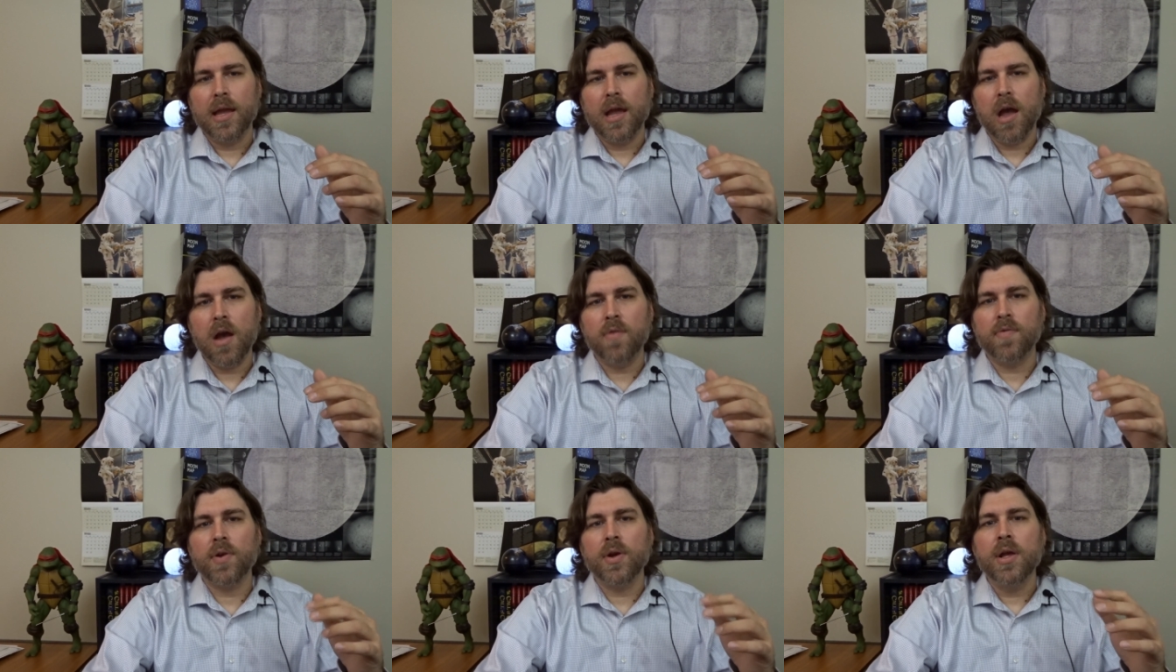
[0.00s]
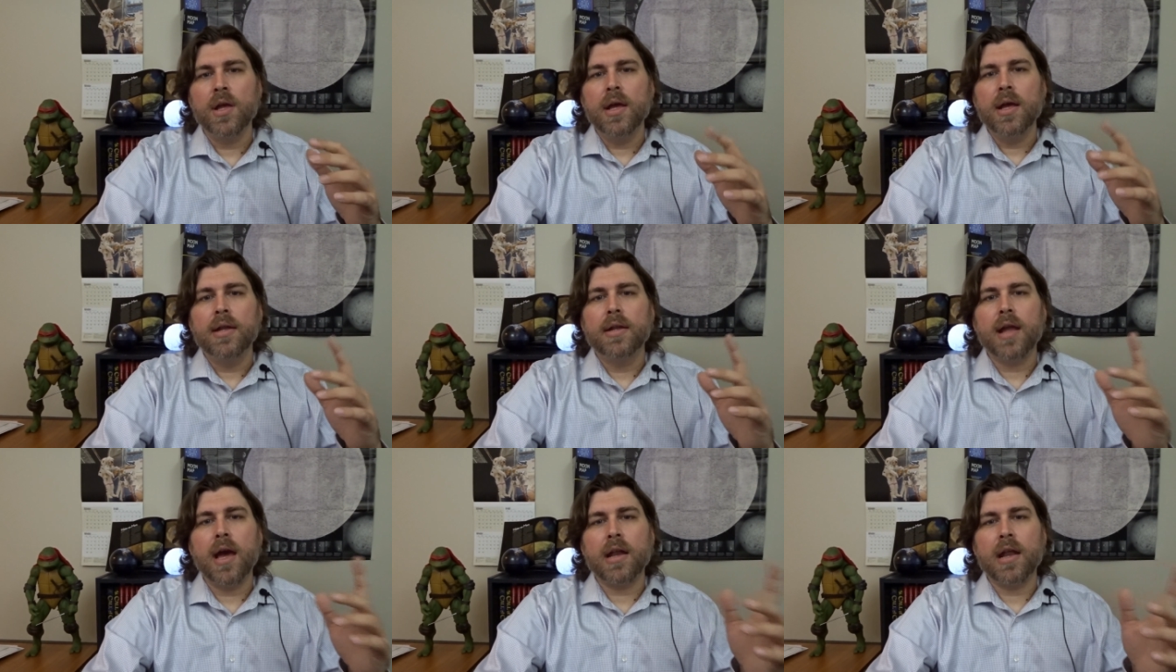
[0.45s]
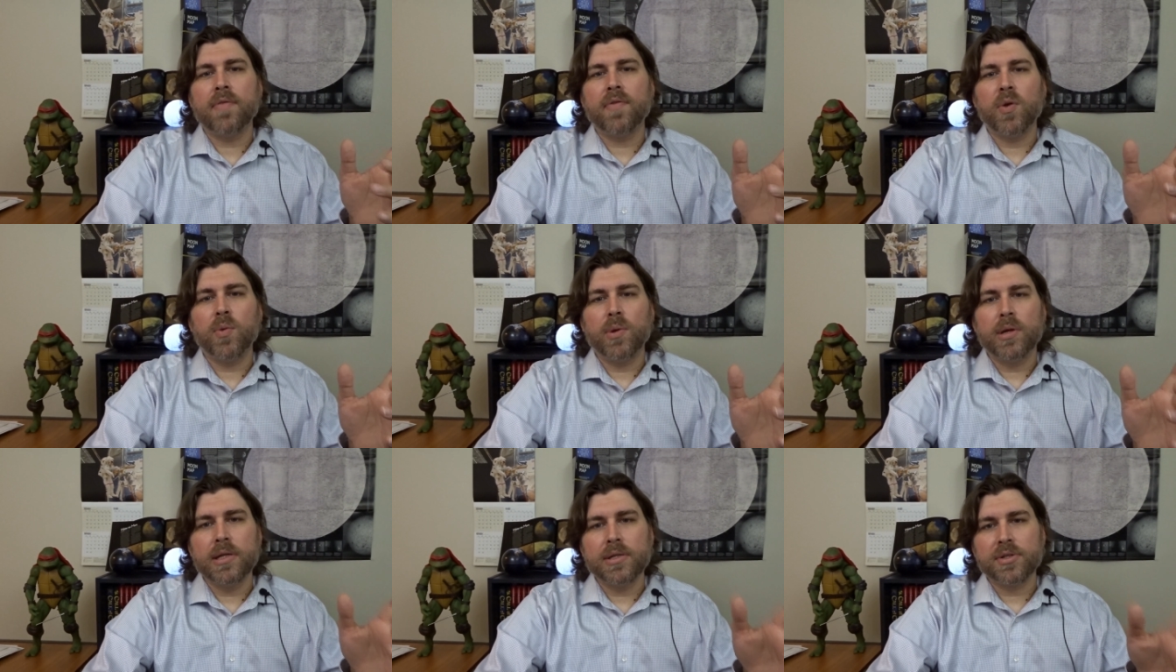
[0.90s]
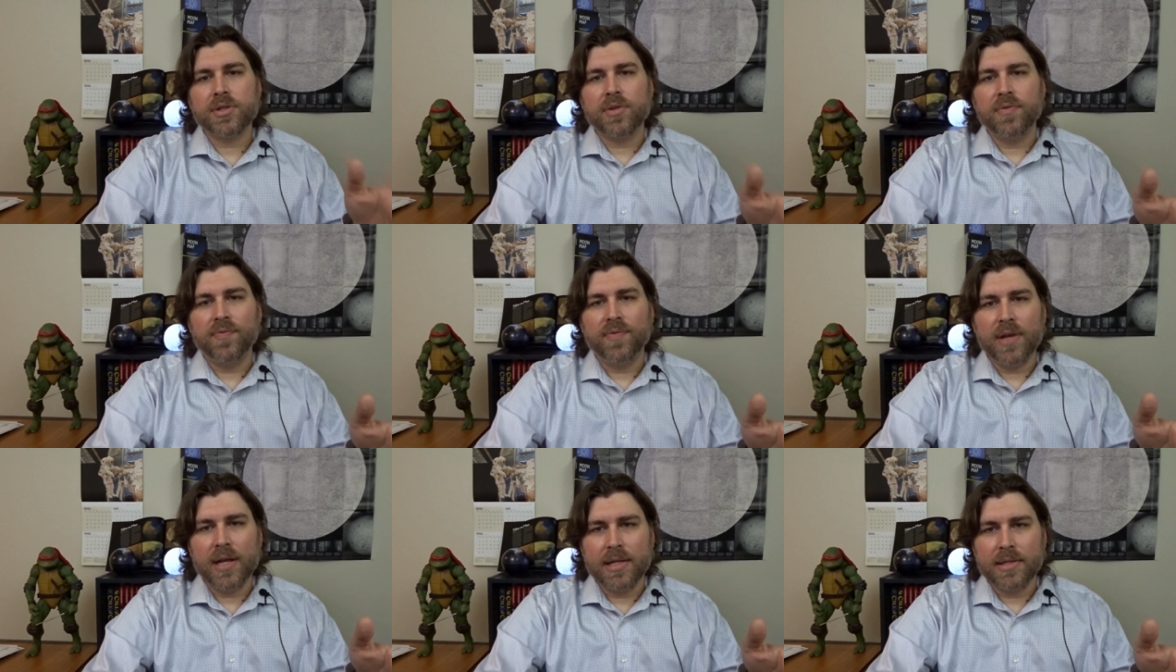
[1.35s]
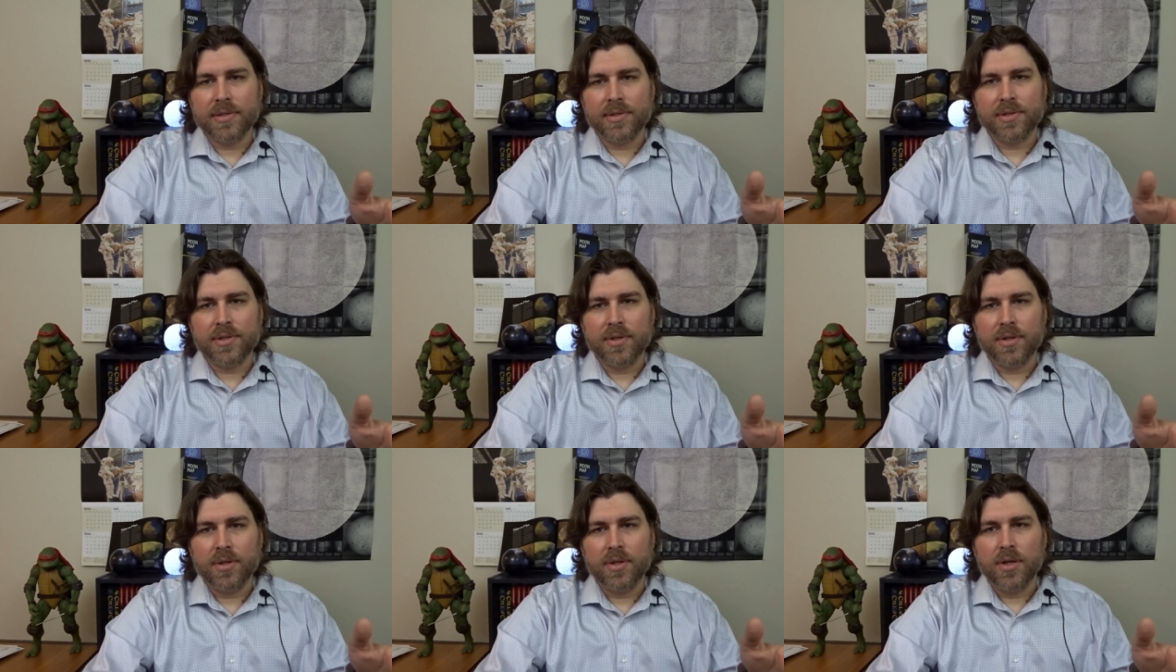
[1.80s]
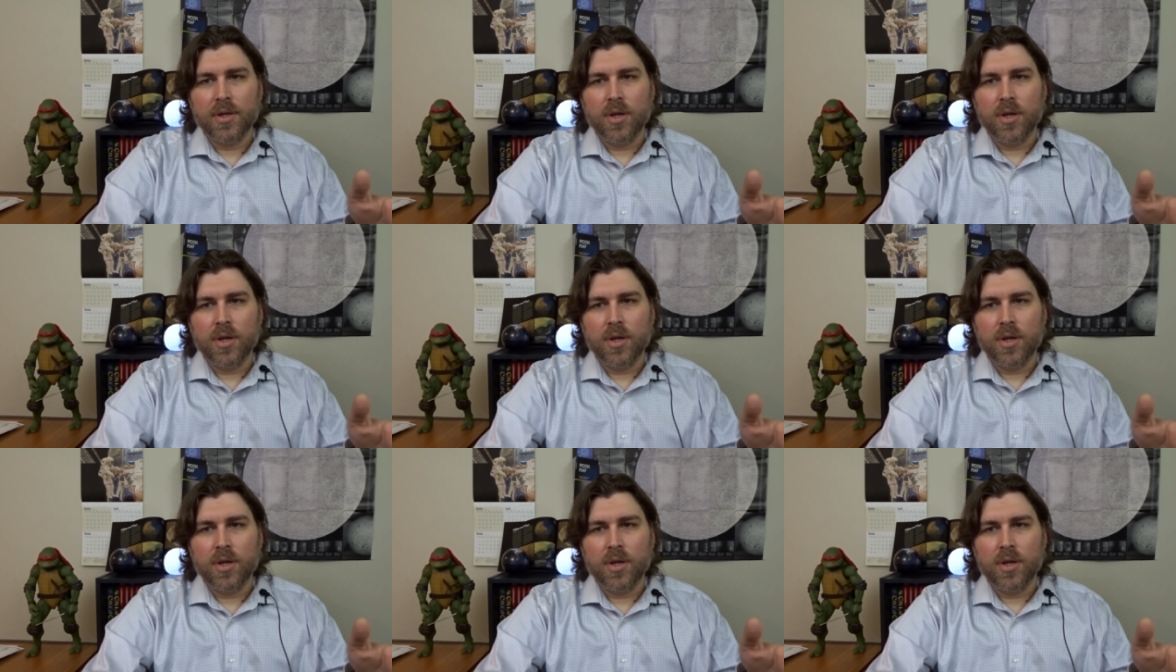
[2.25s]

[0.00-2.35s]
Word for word: However, not everyone is convinced.